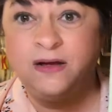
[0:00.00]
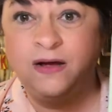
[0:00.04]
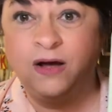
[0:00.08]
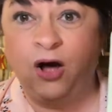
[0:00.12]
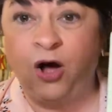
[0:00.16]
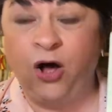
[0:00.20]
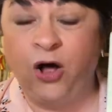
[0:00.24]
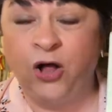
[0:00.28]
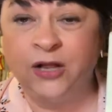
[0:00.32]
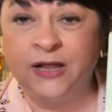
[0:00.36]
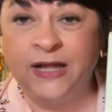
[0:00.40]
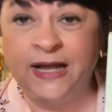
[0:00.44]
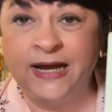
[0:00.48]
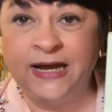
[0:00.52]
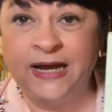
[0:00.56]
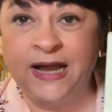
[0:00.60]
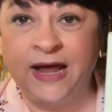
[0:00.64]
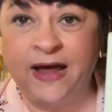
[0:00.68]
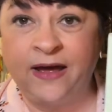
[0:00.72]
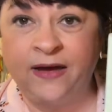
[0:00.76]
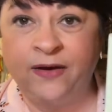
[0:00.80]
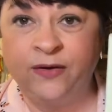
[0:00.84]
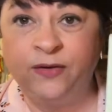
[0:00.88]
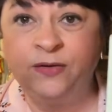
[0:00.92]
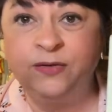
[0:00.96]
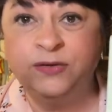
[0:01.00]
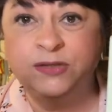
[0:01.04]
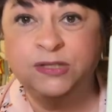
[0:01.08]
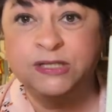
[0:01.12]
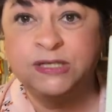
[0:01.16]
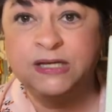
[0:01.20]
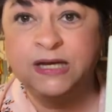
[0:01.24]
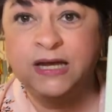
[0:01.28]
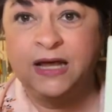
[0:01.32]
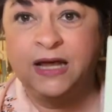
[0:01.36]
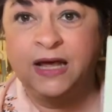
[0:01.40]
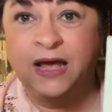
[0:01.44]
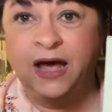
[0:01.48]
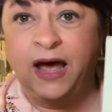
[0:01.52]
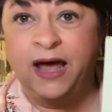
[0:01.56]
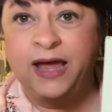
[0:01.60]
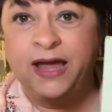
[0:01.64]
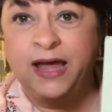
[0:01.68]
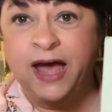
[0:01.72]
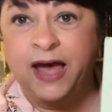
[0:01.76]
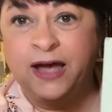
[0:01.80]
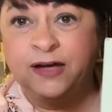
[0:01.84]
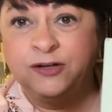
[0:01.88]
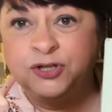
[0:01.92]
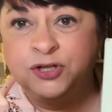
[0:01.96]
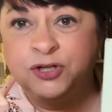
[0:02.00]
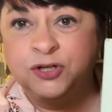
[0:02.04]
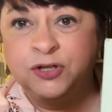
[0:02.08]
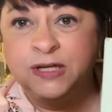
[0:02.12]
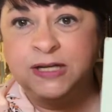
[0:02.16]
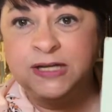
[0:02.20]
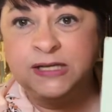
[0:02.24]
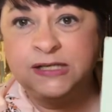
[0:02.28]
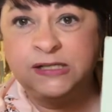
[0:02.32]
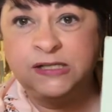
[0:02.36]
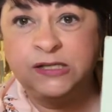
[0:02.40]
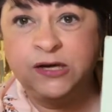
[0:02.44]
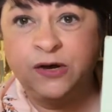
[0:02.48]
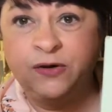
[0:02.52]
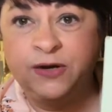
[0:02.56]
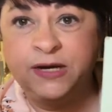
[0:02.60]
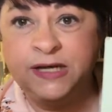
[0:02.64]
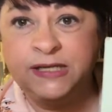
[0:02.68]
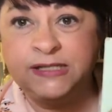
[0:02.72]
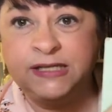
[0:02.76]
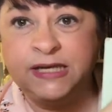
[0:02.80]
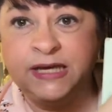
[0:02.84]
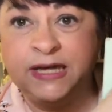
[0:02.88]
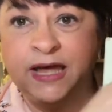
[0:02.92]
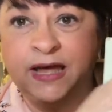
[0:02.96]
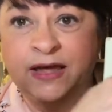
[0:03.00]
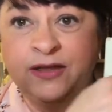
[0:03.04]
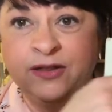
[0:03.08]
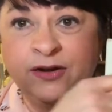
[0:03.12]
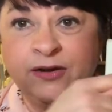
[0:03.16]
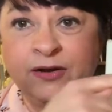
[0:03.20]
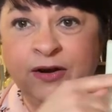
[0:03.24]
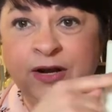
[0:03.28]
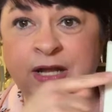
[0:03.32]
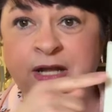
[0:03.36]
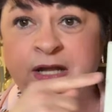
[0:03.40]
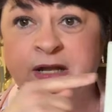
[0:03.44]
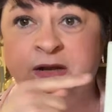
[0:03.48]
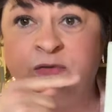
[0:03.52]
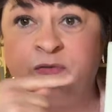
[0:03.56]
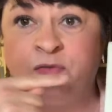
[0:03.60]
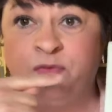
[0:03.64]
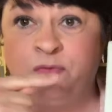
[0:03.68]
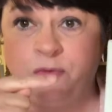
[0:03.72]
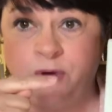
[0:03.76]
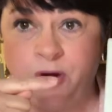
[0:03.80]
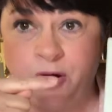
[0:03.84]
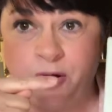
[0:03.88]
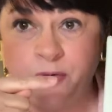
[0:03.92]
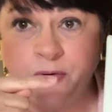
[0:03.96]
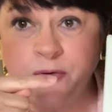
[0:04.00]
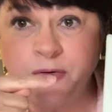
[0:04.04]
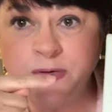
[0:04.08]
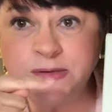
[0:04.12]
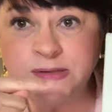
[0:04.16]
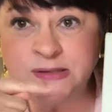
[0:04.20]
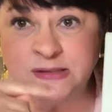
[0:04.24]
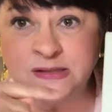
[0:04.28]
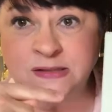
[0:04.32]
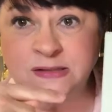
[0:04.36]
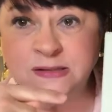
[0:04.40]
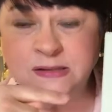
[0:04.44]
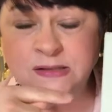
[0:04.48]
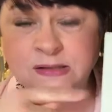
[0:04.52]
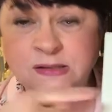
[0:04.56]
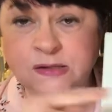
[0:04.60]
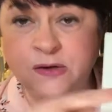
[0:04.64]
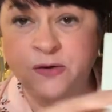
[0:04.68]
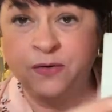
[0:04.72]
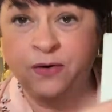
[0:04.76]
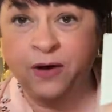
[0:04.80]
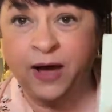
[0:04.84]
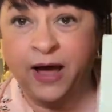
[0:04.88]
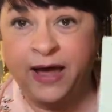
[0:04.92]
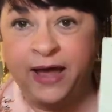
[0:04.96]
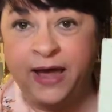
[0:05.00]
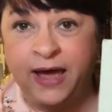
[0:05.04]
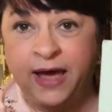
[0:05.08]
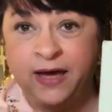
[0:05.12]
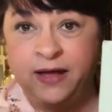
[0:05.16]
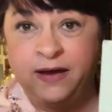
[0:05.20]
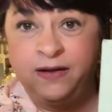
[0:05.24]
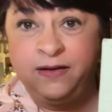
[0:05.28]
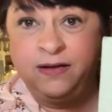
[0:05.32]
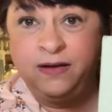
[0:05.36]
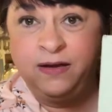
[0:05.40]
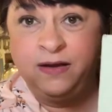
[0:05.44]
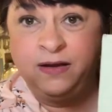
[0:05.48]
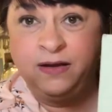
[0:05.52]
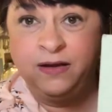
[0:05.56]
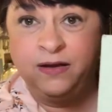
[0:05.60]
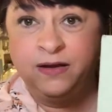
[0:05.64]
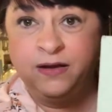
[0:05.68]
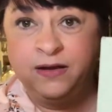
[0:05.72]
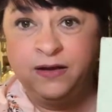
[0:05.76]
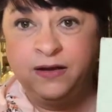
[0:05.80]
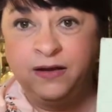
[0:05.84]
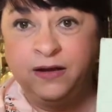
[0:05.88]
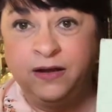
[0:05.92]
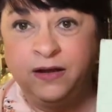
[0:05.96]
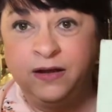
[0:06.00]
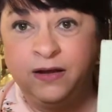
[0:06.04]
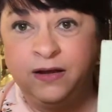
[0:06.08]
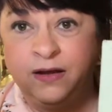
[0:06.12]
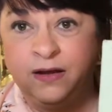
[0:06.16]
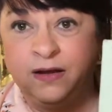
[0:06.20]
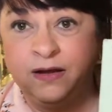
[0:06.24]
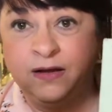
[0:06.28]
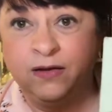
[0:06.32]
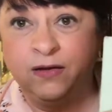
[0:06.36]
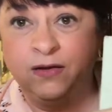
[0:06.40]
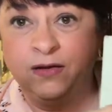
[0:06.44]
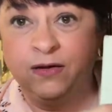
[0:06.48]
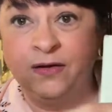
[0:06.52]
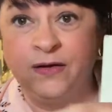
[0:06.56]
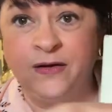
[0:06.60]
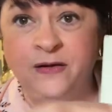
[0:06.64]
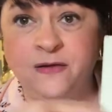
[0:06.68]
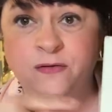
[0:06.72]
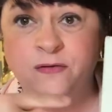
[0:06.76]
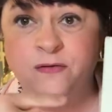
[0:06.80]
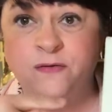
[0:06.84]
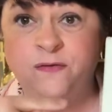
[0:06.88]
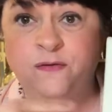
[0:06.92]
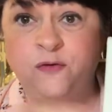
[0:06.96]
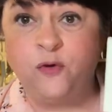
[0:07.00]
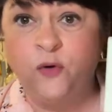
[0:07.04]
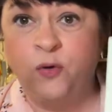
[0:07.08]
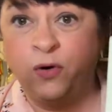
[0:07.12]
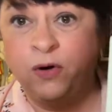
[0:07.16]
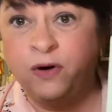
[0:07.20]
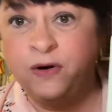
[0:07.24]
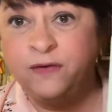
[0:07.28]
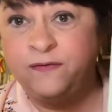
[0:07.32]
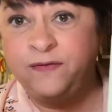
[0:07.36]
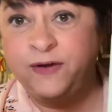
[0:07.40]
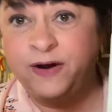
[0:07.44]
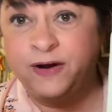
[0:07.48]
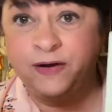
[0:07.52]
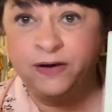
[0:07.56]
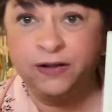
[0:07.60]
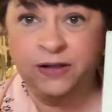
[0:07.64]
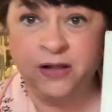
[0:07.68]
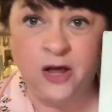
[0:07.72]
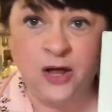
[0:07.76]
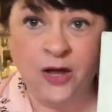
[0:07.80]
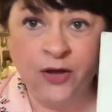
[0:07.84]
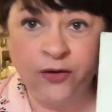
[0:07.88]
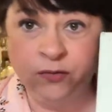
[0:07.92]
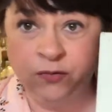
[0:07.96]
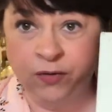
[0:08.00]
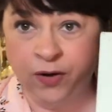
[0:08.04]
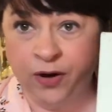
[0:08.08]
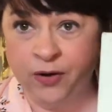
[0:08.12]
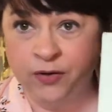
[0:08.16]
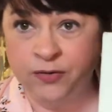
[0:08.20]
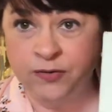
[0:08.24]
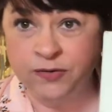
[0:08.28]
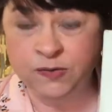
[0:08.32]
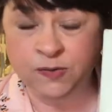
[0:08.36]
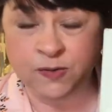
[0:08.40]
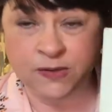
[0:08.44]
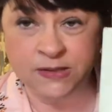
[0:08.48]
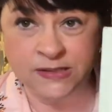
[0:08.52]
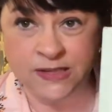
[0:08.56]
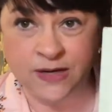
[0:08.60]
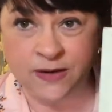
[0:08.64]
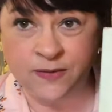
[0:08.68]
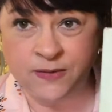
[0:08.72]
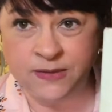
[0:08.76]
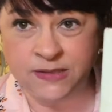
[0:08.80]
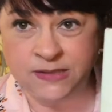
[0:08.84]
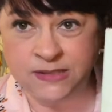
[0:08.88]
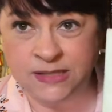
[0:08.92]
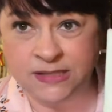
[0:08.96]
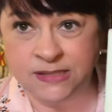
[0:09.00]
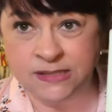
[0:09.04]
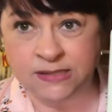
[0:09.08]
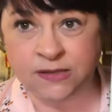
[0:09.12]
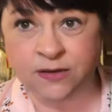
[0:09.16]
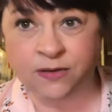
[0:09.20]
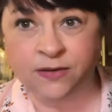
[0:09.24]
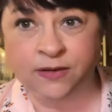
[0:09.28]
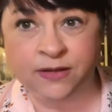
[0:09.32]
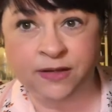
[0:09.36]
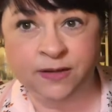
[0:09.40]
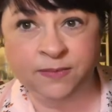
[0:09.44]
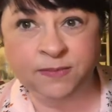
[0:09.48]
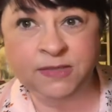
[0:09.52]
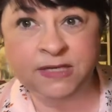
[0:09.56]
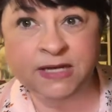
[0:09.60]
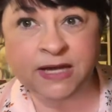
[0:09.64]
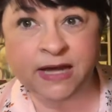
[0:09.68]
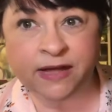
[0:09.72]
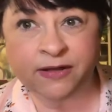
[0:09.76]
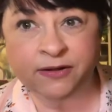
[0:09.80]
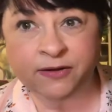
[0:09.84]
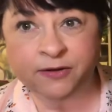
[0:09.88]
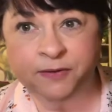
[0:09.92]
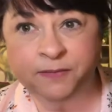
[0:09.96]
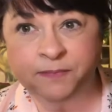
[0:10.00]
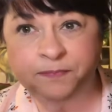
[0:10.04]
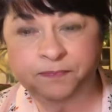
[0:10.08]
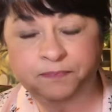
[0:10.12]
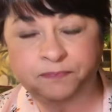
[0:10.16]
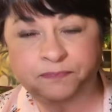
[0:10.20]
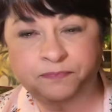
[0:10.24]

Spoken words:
all laid out, I actually sewed it together in rows. So I had 4 very long rows once I was done sewing them together.